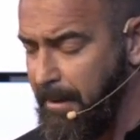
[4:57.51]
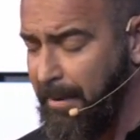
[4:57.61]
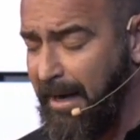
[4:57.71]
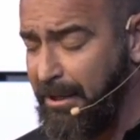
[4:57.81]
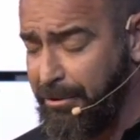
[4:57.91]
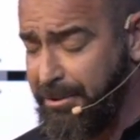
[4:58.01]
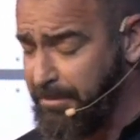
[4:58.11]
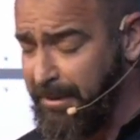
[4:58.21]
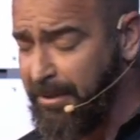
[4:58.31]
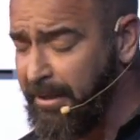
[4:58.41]
by your
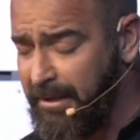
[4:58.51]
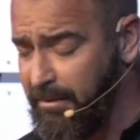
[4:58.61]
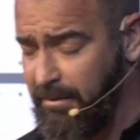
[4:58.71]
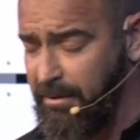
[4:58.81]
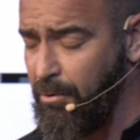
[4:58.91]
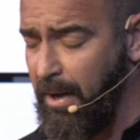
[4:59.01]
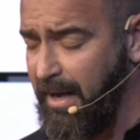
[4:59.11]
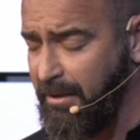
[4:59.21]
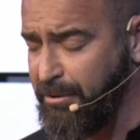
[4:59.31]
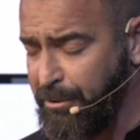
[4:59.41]
Spirit, you
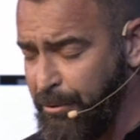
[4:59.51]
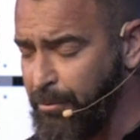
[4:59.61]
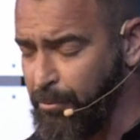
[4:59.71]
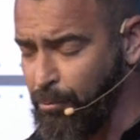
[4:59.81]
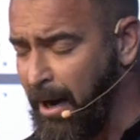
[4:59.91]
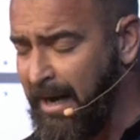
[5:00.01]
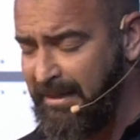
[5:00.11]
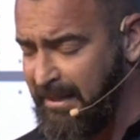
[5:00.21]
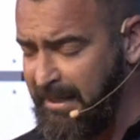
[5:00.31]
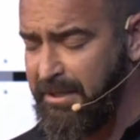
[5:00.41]
had Luke
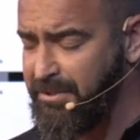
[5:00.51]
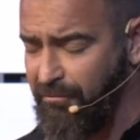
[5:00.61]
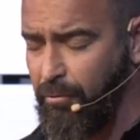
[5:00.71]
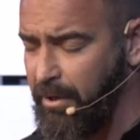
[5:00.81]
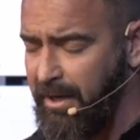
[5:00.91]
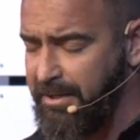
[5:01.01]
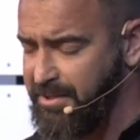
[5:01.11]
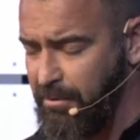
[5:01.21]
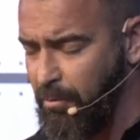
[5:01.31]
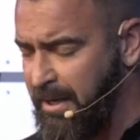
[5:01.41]
write these for us,
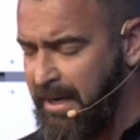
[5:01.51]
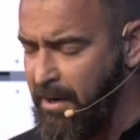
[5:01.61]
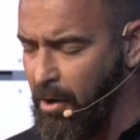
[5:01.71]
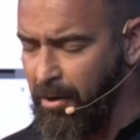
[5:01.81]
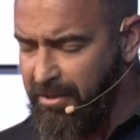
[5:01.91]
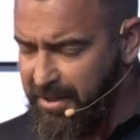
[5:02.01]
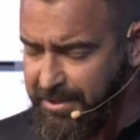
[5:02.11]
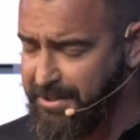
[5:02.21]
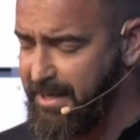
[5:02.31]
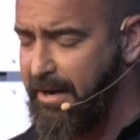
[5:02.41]
that we on
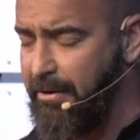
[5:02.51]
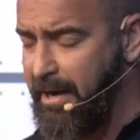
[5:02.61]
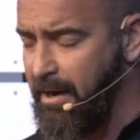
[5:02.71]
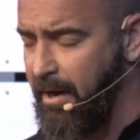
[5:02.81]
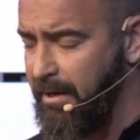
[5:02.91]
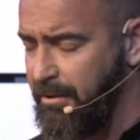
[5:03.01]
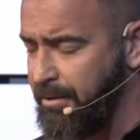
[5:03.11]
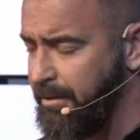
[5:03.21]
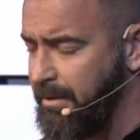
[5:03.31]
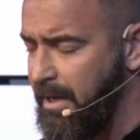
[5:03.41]
this Saturday night
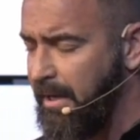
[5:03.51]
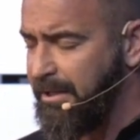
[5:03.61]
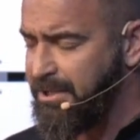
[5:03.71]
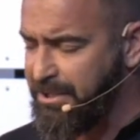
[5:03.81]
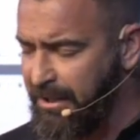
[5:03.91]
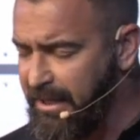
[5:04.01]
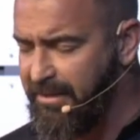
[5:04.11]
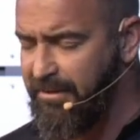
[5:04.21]
could study